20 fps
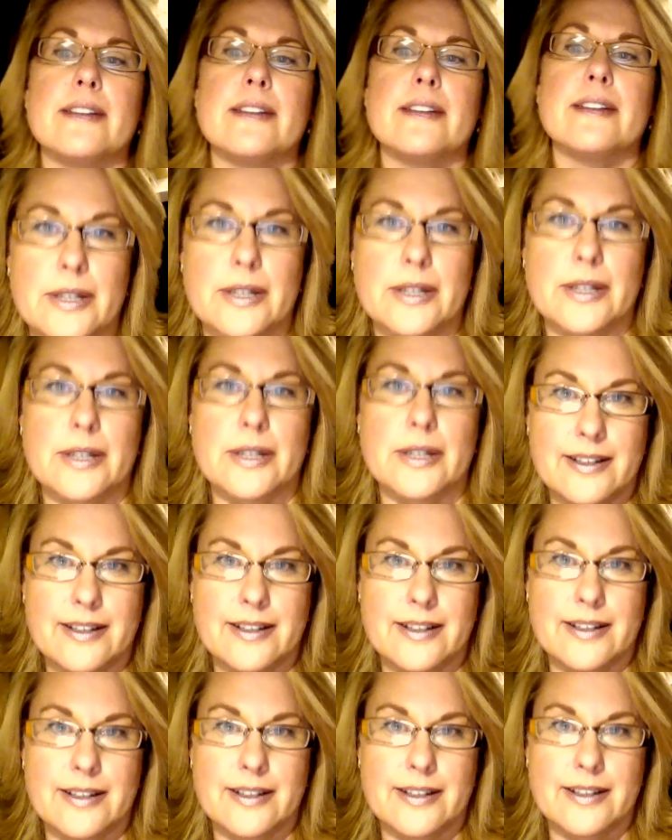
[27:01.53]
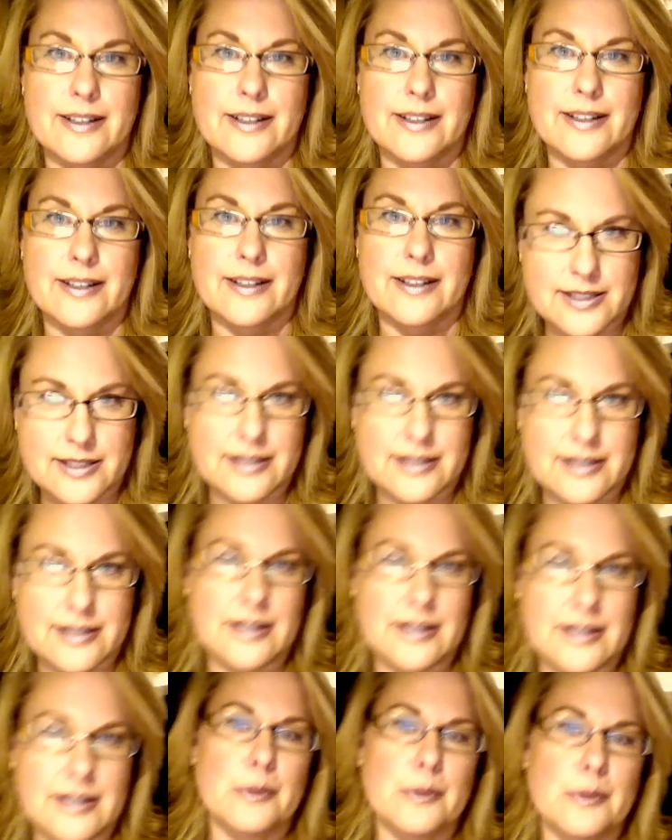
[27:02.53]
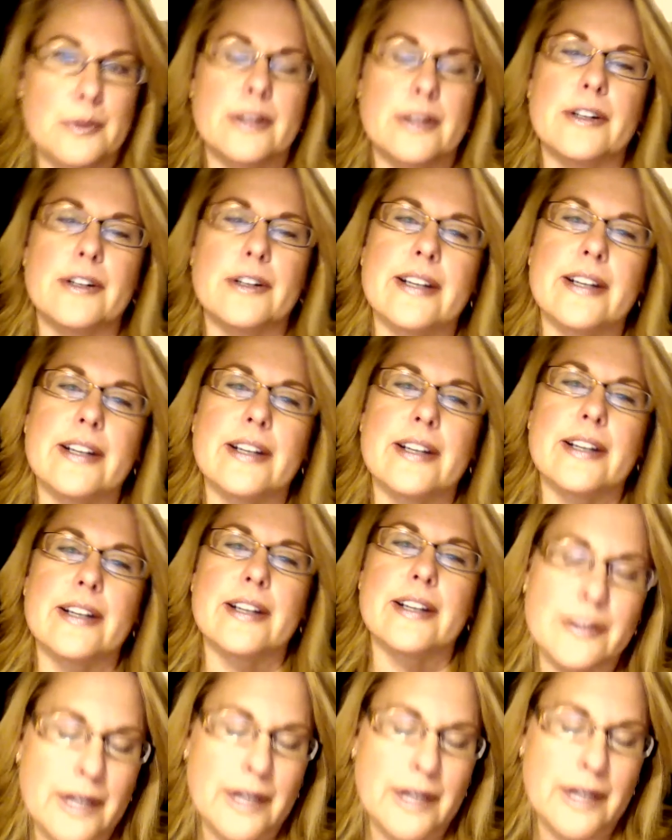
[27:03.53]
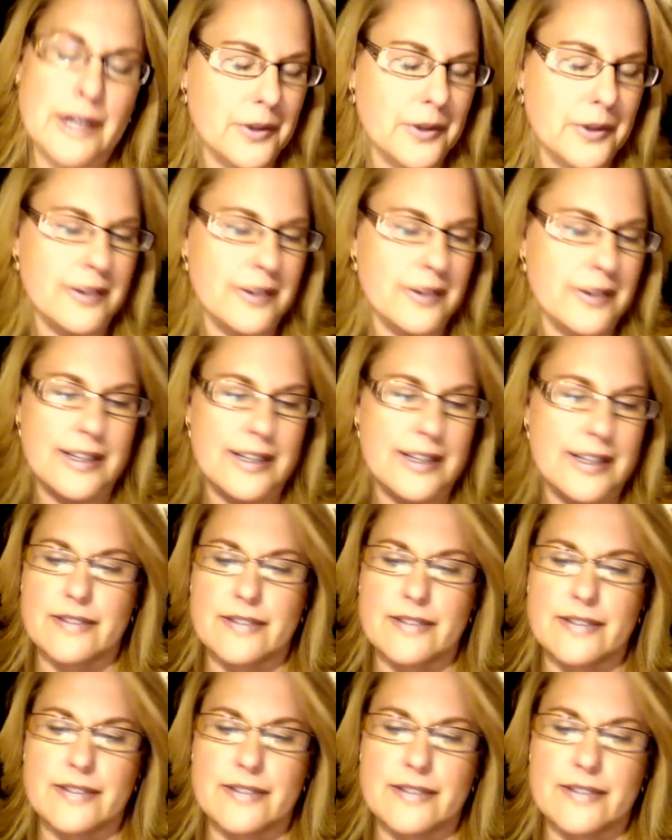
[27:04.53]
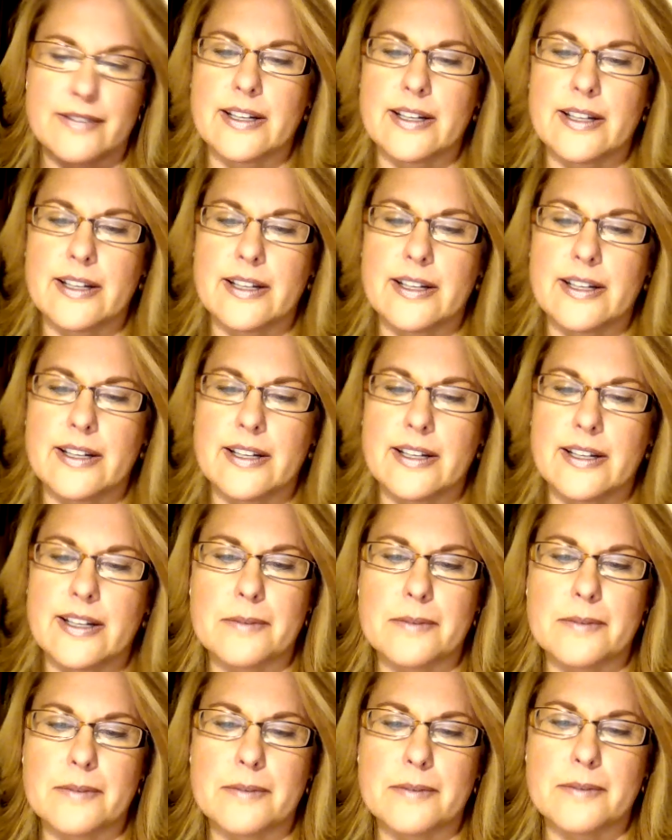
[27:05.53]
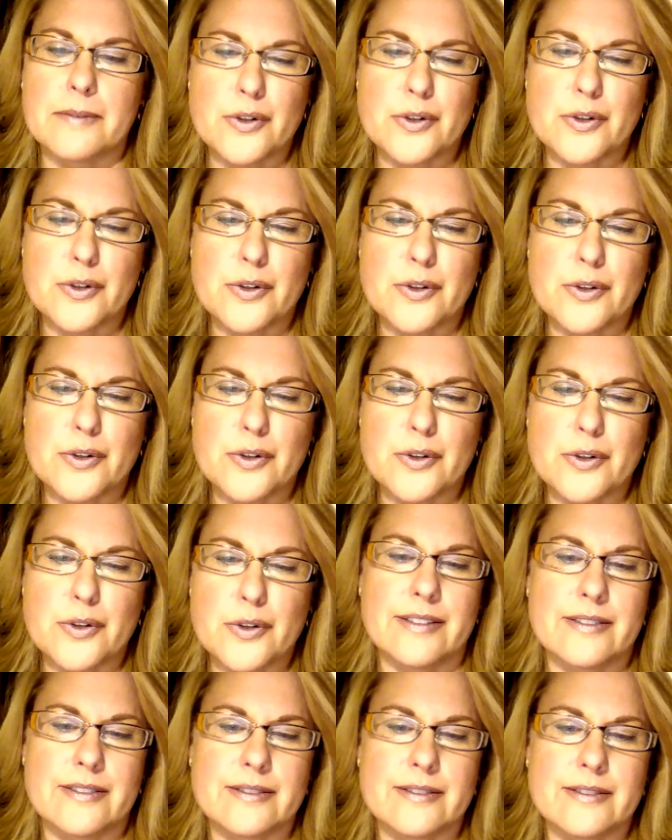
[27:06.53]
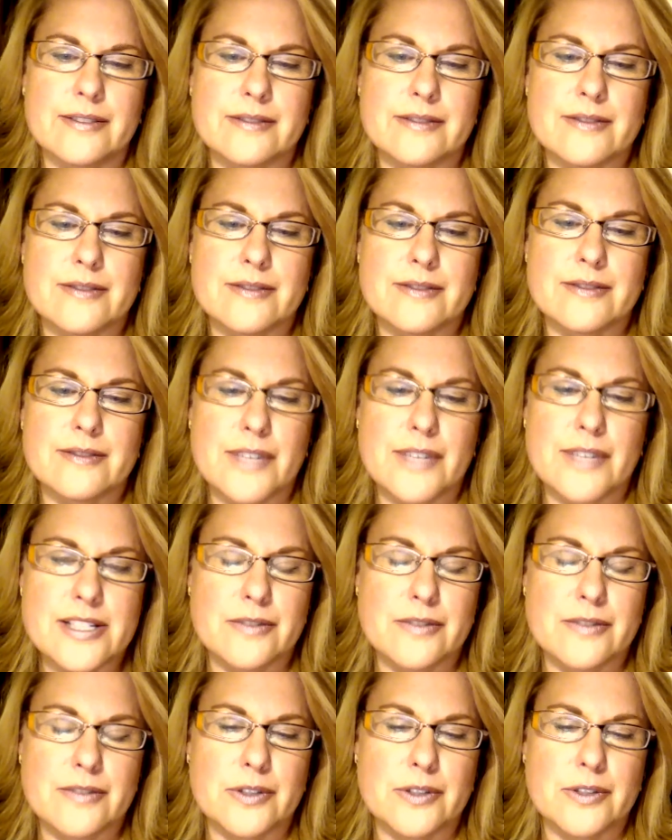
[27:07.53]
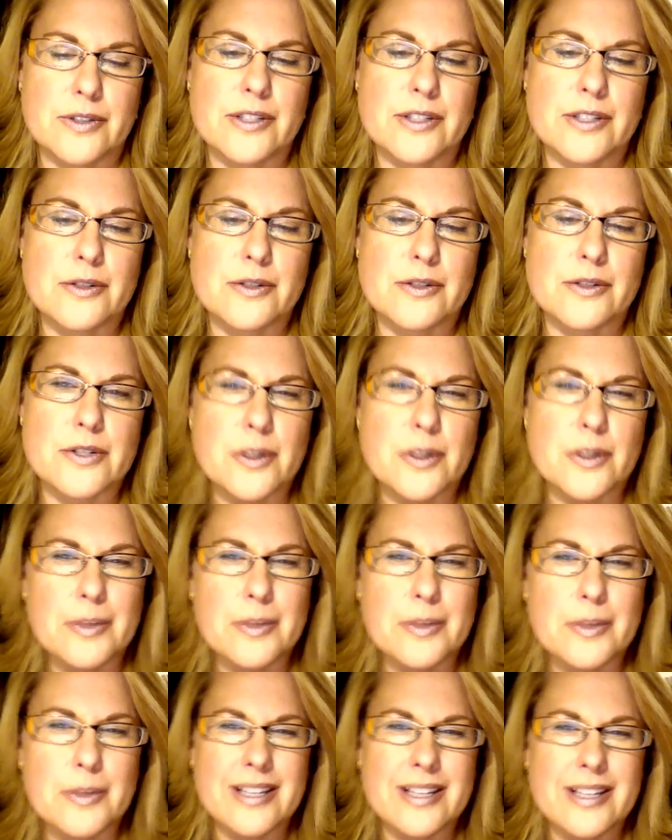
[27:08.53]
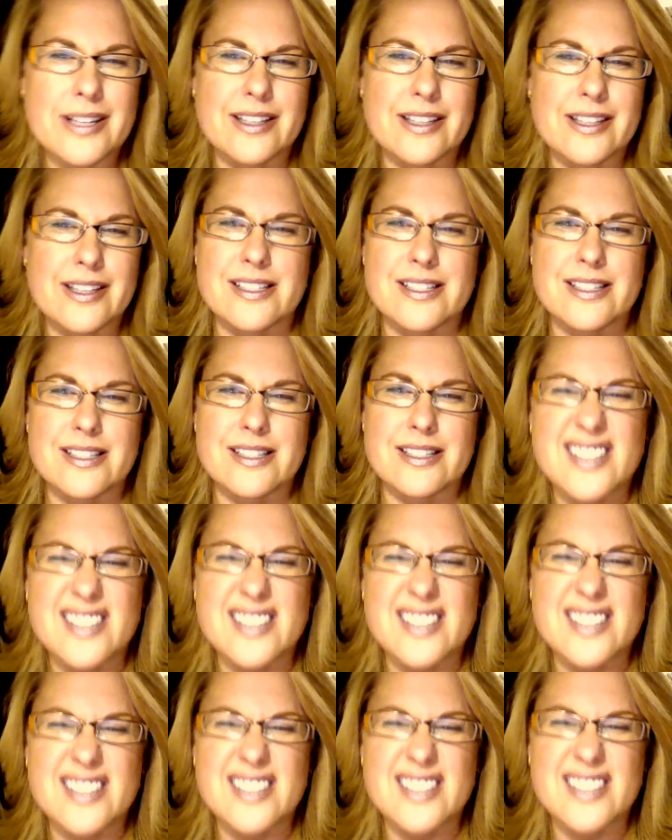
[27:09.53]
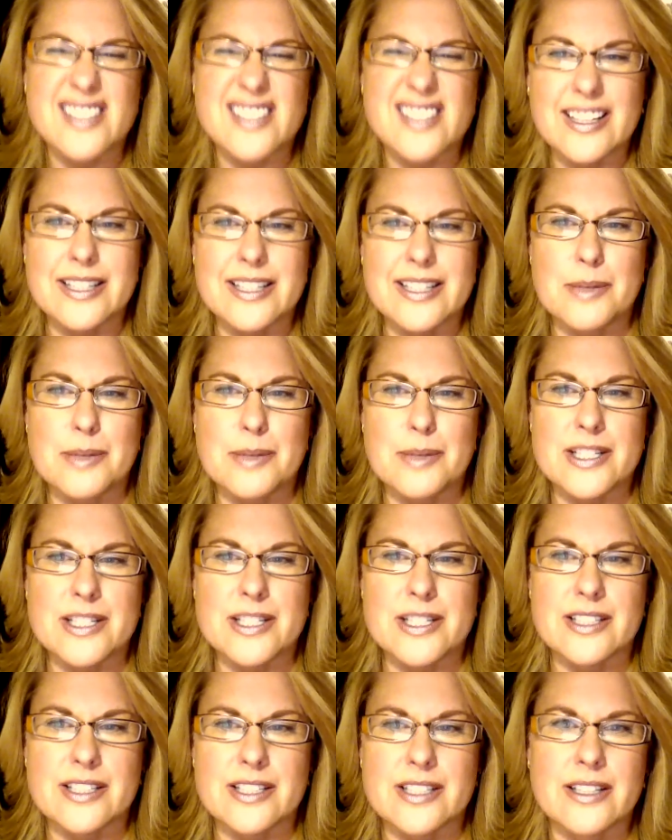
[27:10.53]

what comes next, put ingredients in the right order, that kind of thing. Food and festival, you can do so many things on such a tiny budget